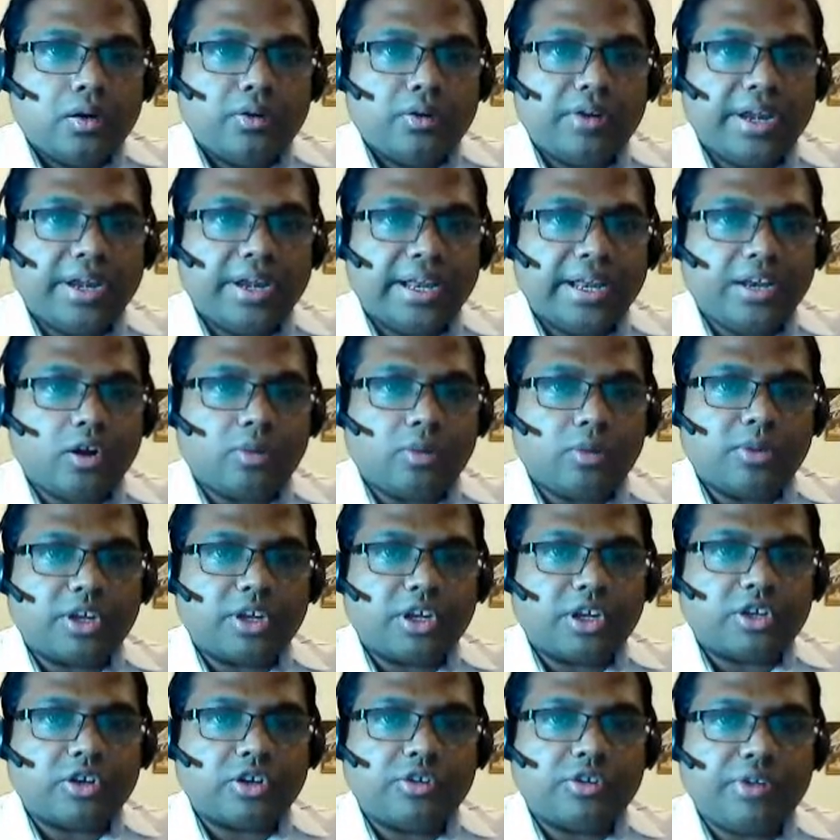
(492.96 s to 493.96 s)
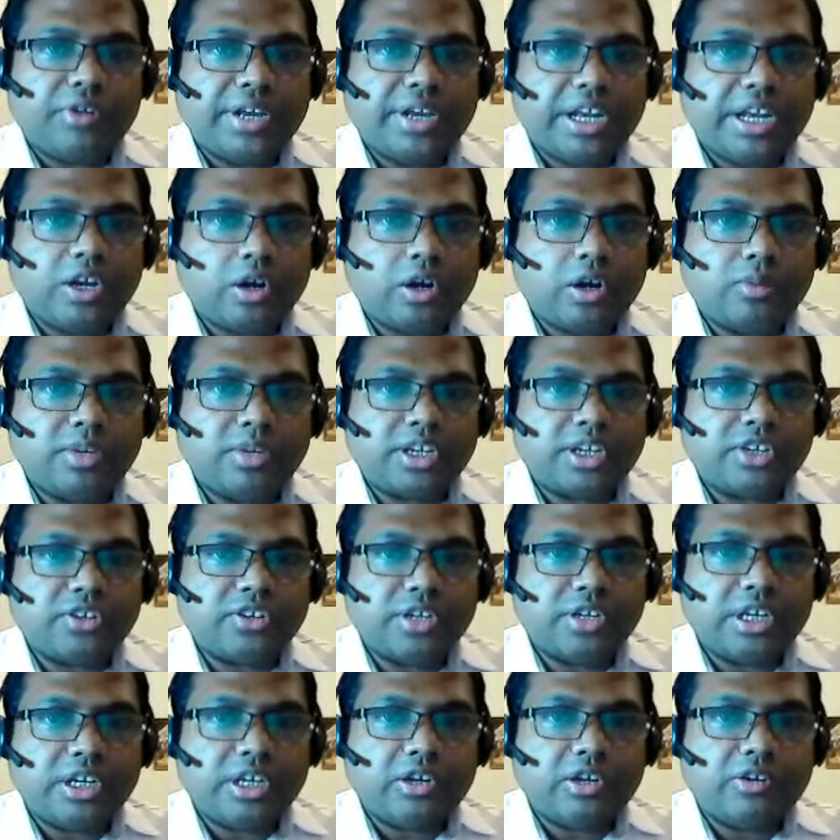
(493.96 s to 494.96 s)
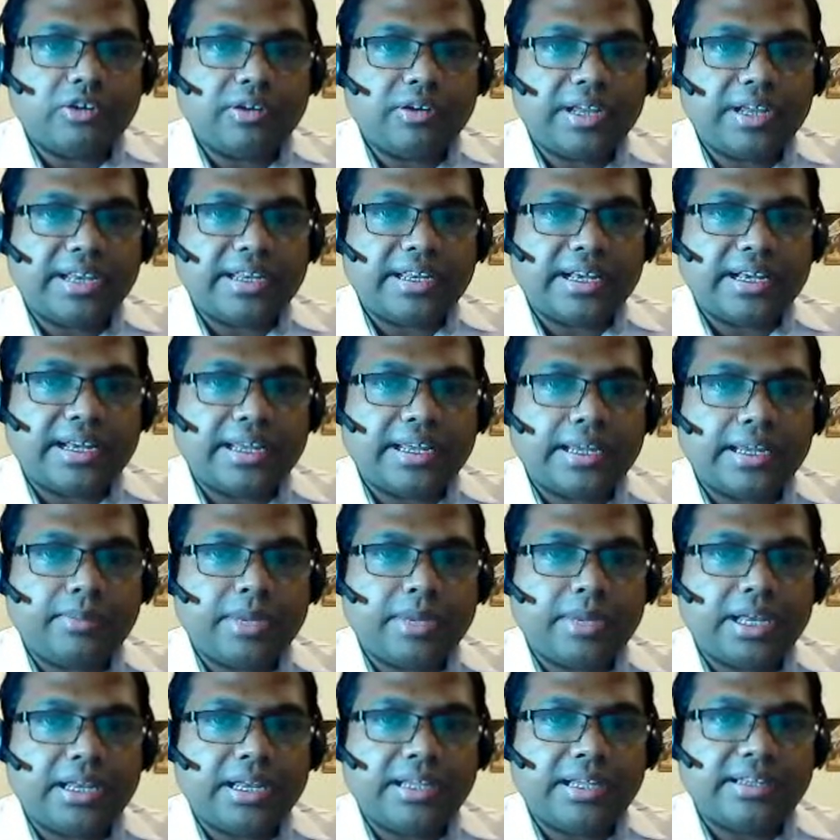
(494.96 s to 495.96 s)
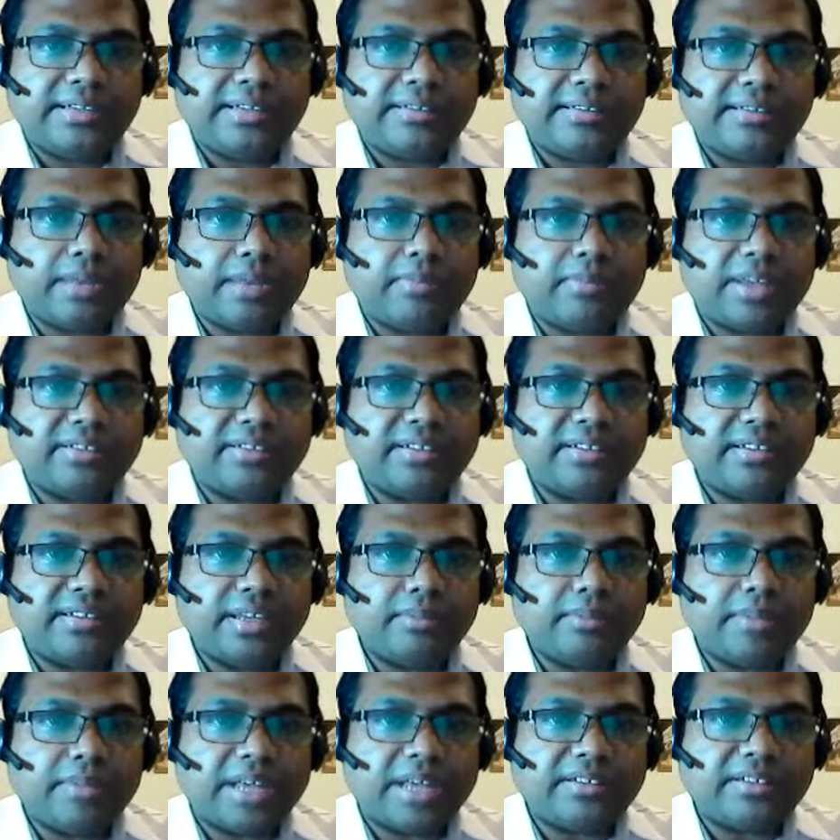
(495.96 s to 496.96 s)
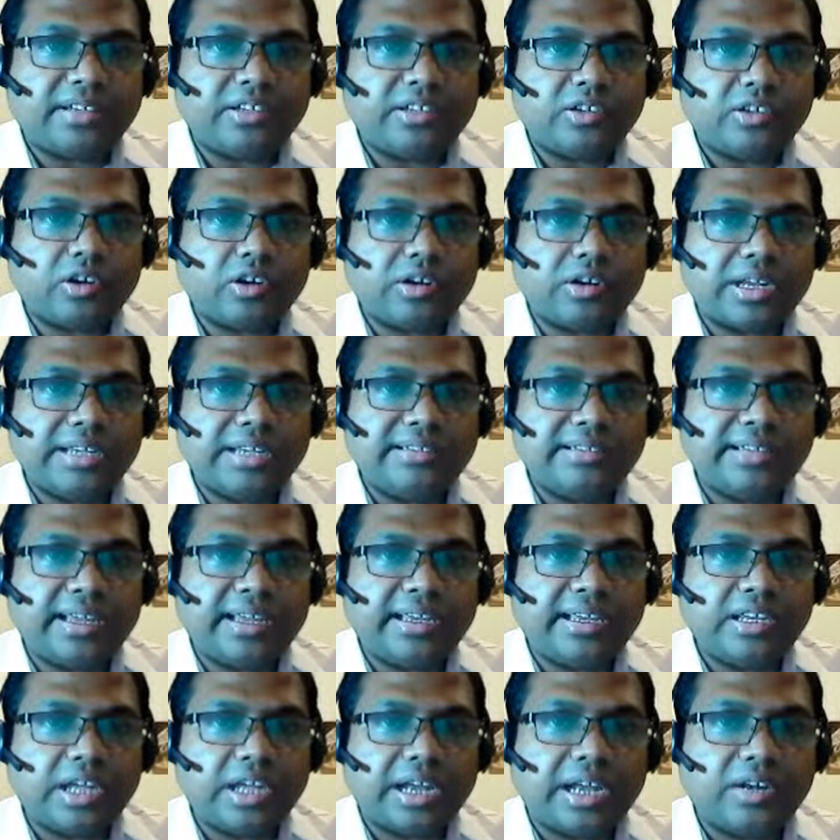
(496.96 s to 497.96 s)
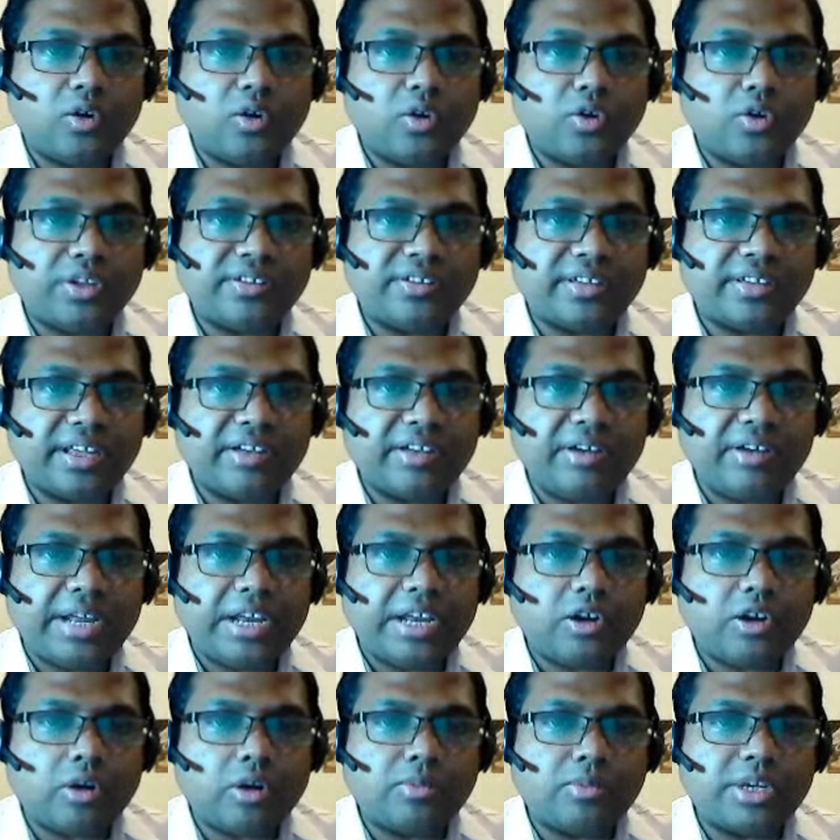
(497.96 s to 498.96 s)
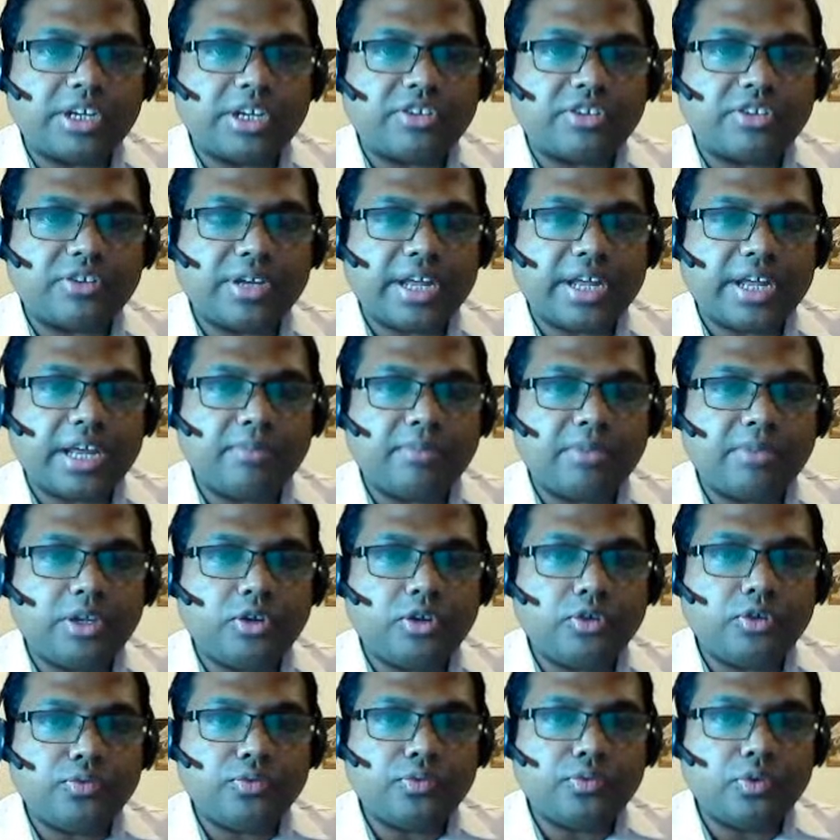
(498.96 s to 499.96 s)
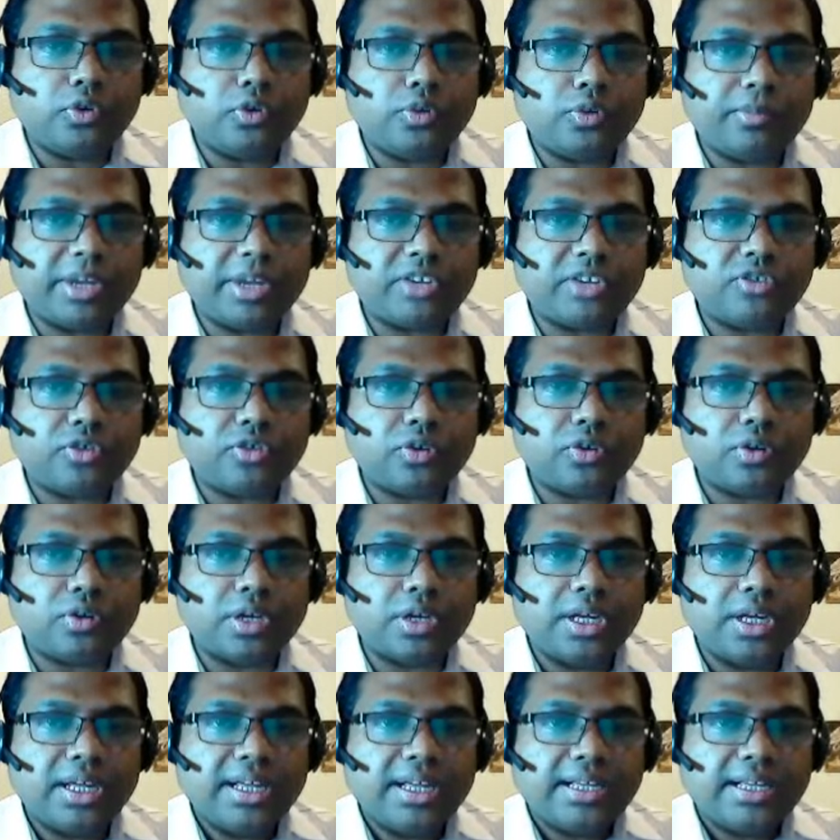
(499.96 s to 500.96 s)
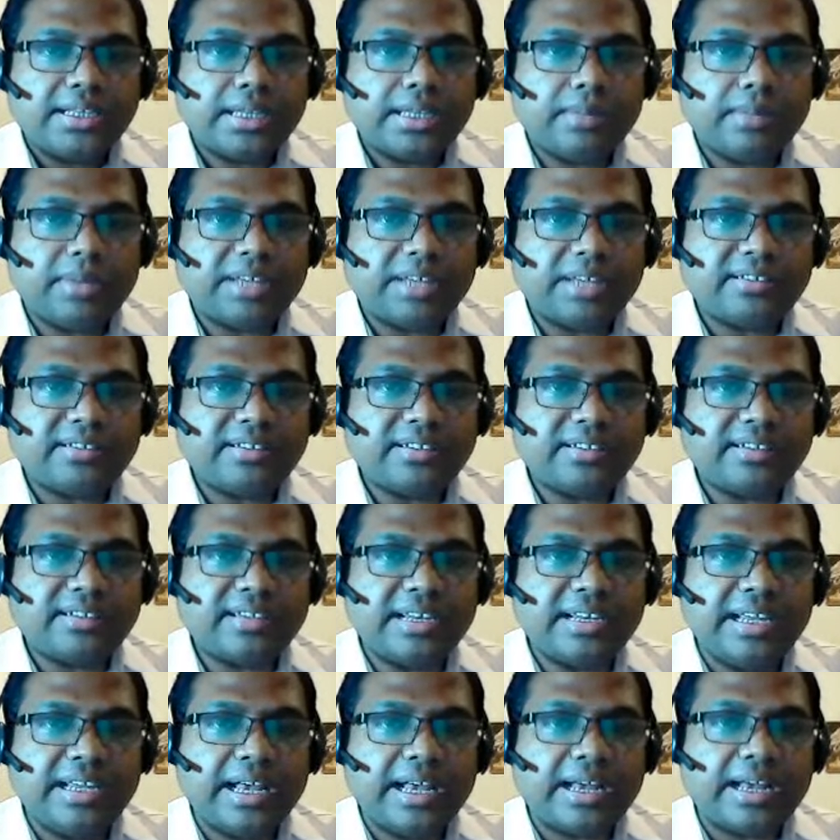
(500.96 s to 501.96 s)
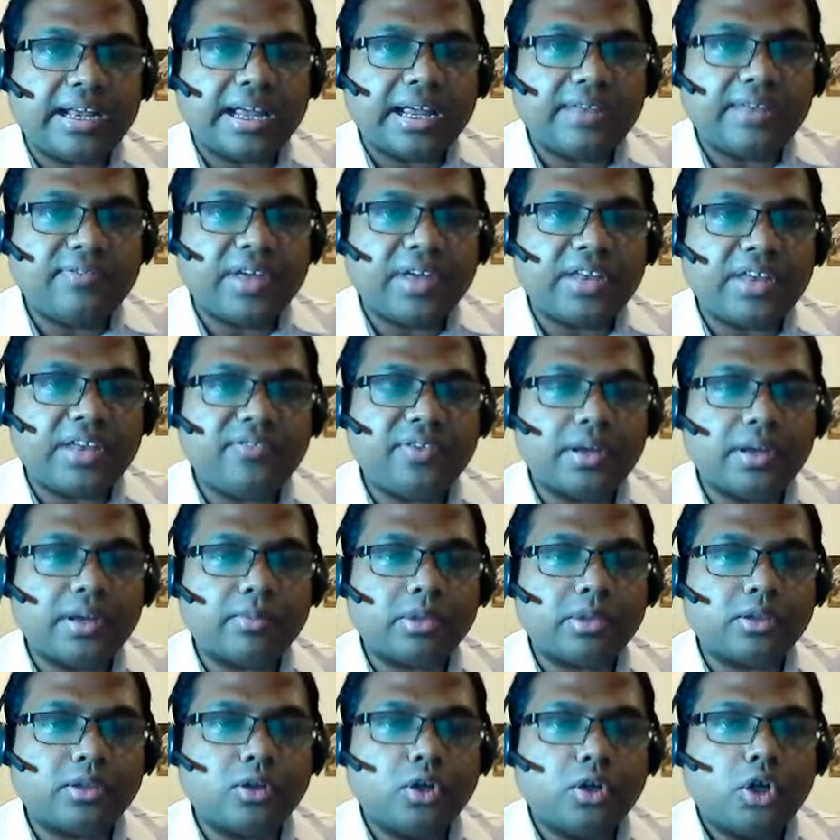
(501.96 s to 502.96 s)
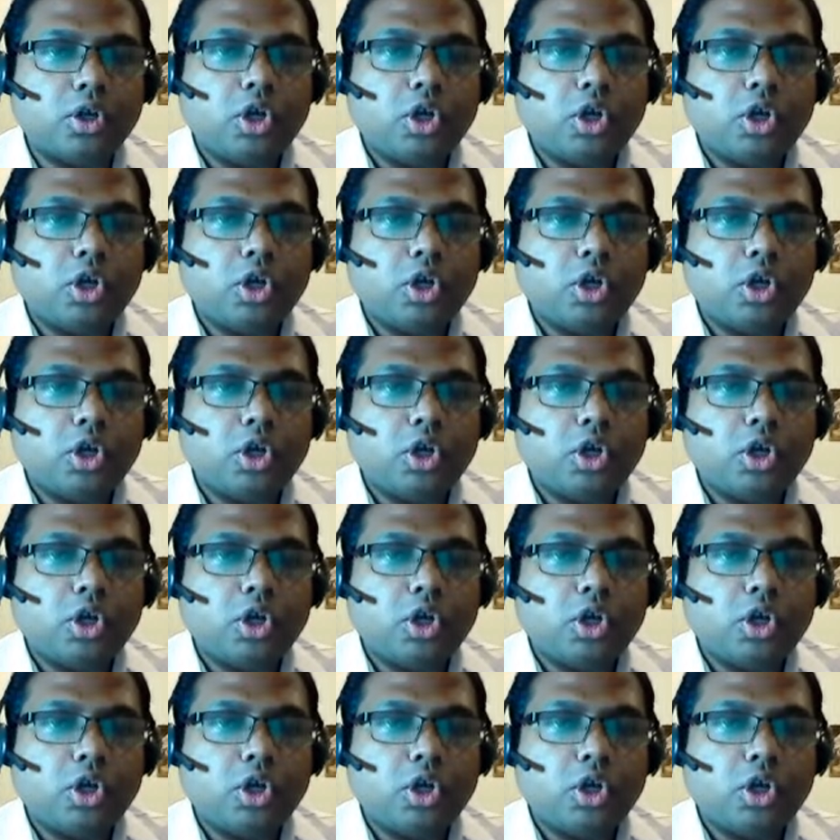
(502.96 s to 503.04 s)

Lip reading: Written communication. Written communication include letter, email, instant messaging, message, or e-mail and notice. A written communication can be useful to make sure the message is clear and verifiable.